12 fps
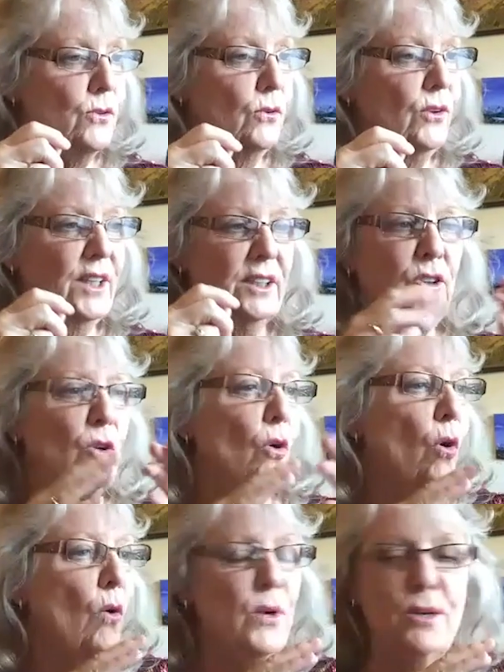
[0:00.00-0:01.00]
Don't think,
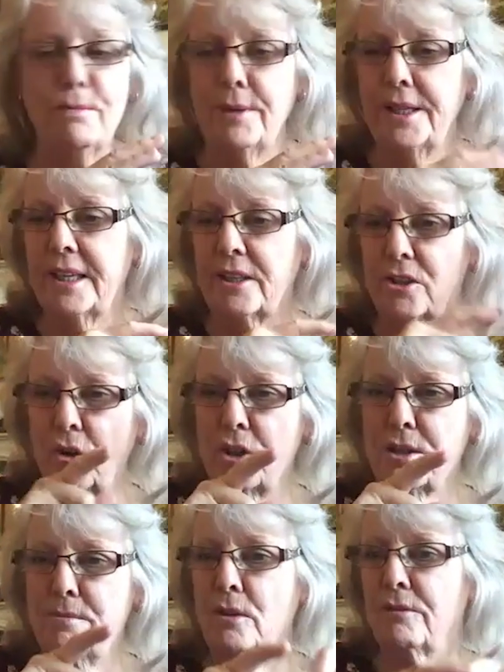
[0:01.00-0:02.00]
no, it wouldn't be there. It's
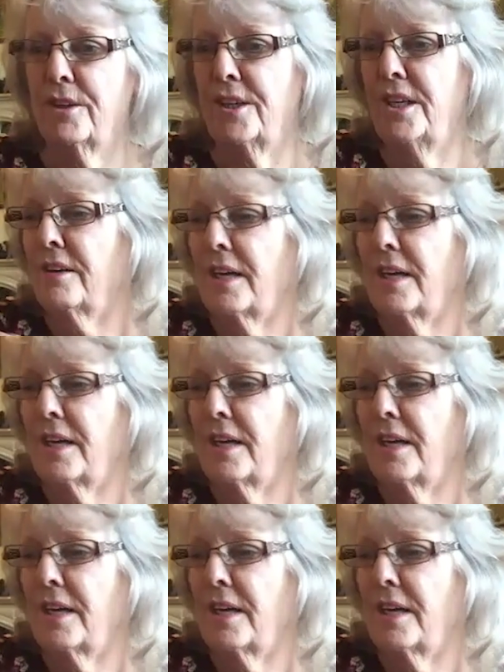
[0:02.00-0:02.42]
got to be over here.